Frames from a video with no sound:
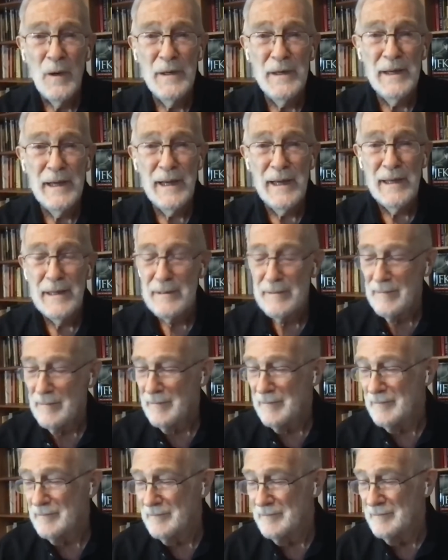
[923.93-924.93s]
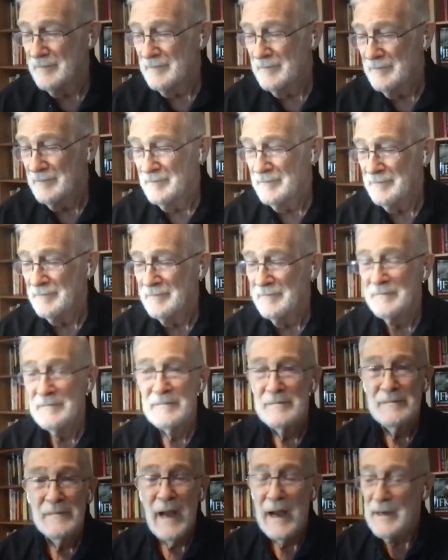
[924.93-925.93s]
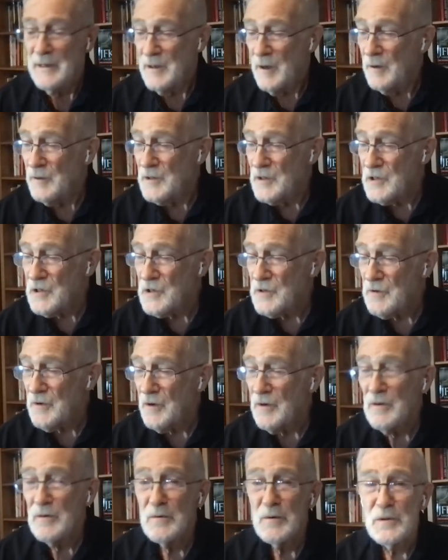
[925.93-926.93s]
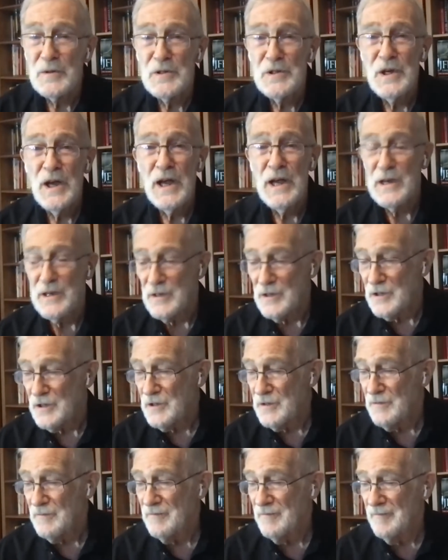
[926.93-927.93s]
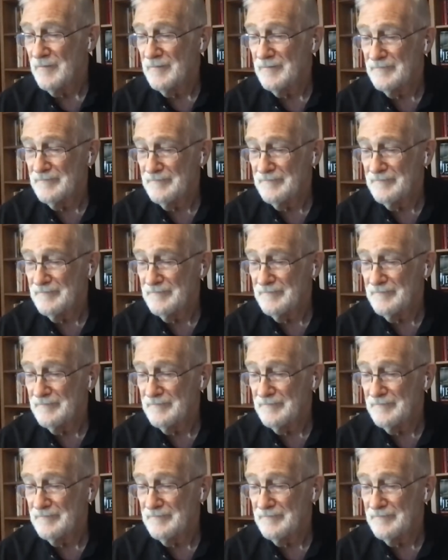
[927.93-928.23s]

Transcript: One day, I know this struggle will change.